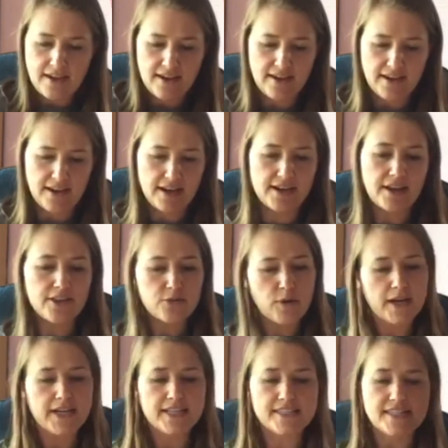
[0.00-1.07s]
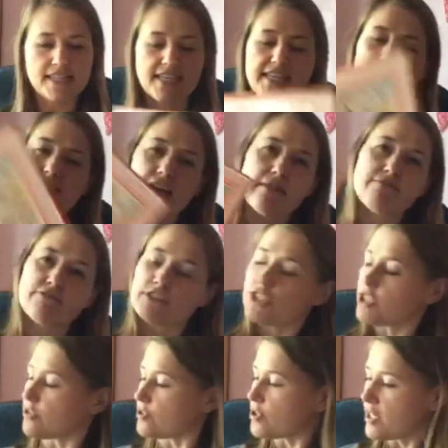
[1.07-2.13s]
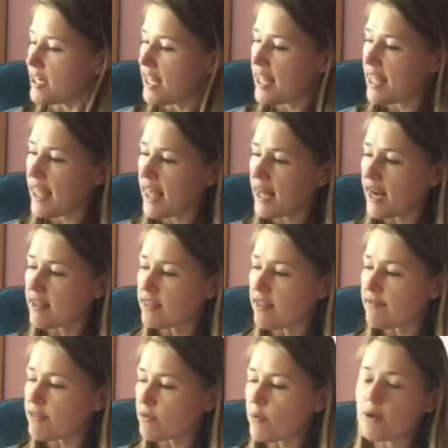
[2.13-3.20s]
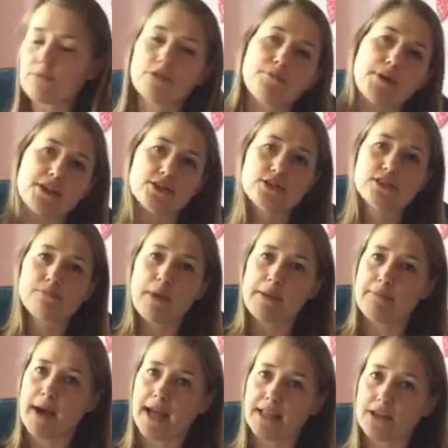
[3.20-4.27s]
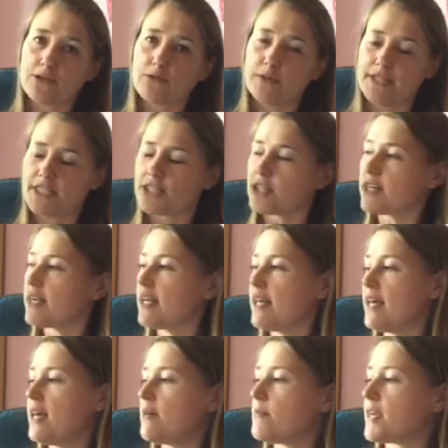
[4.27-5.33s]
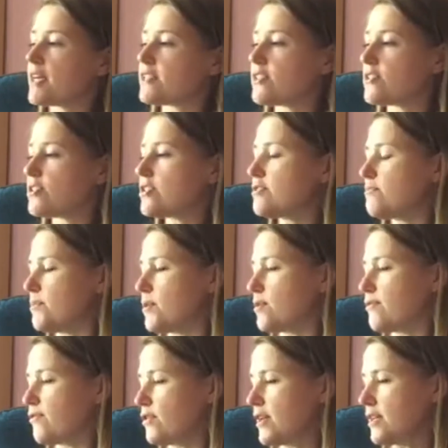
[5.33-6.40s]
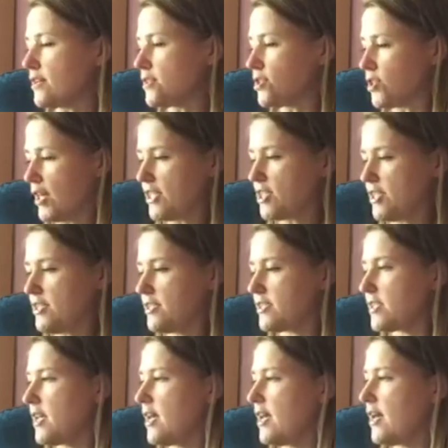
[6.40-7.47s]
Uh, another one is the Aesop for Children, and I love the one with pictures by Milo Winter because they're just beautiful illustrations.